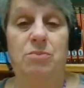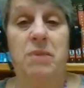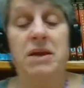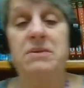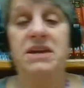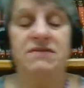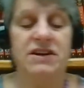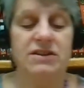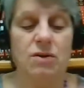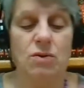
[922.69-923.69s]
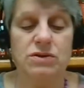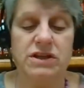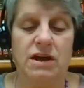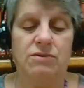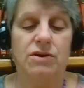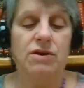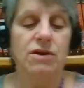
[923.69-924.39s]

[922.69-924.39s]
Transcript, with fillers: or maybe even in the whole town.